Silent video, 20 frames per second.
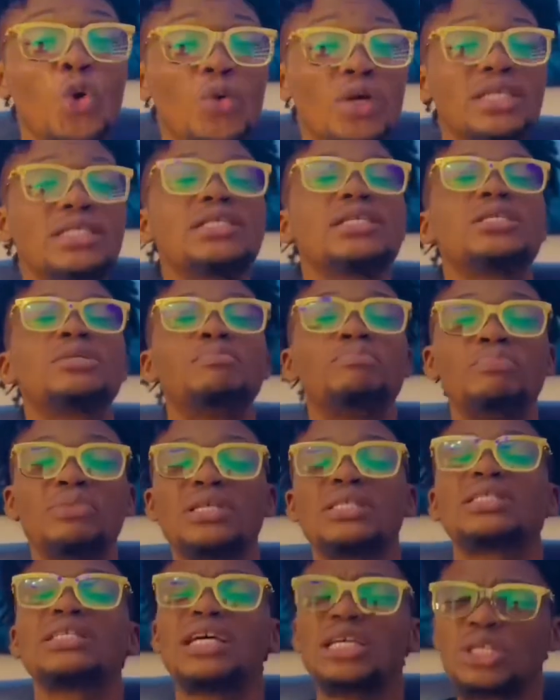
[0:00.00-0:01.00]
is this
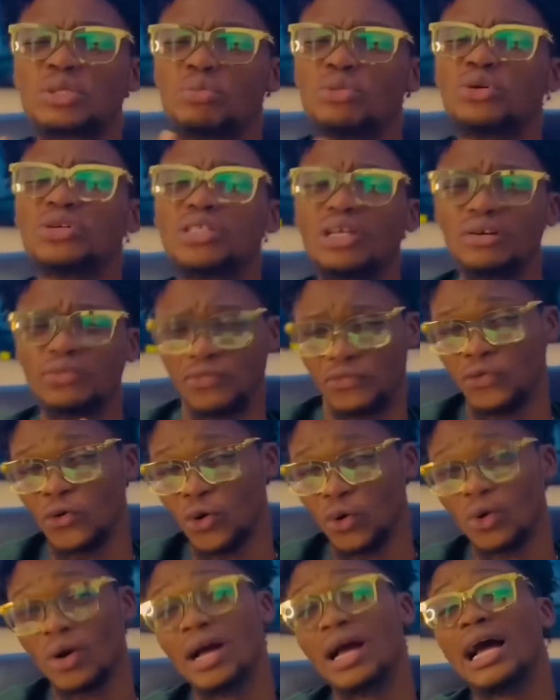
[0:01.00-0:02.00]
business model
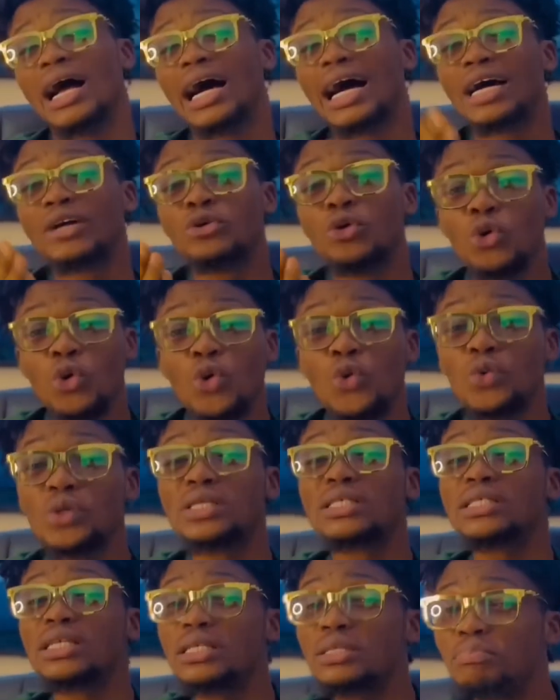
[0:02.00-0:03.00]
for? And who
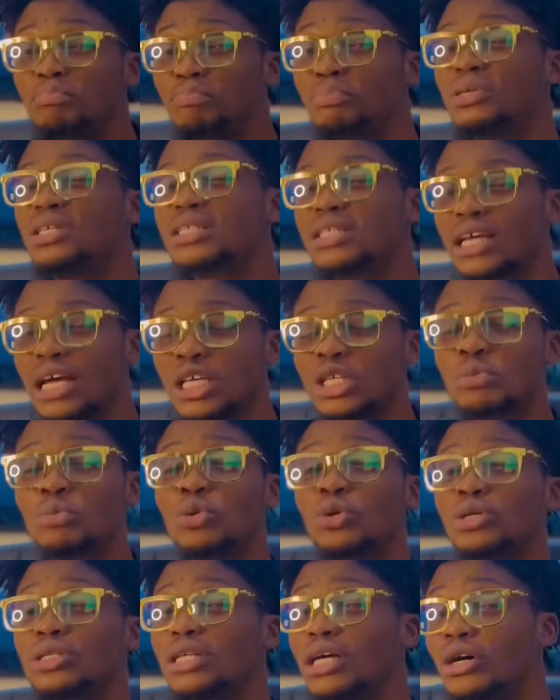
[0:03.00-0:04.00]
is this business
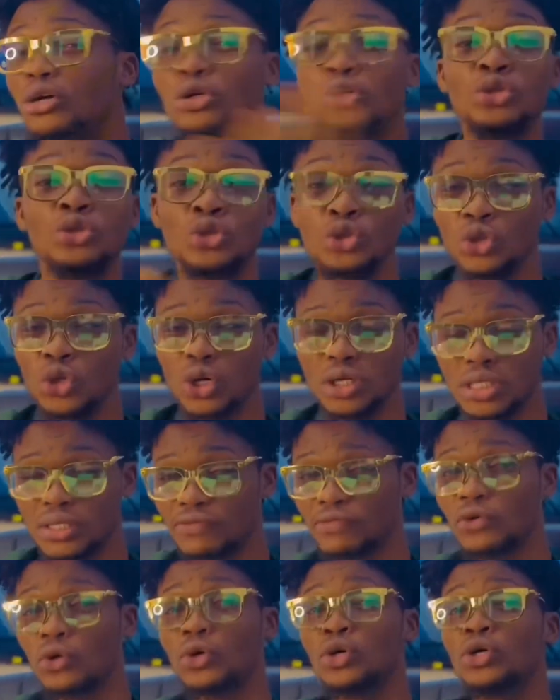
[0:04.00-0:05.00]
model not for?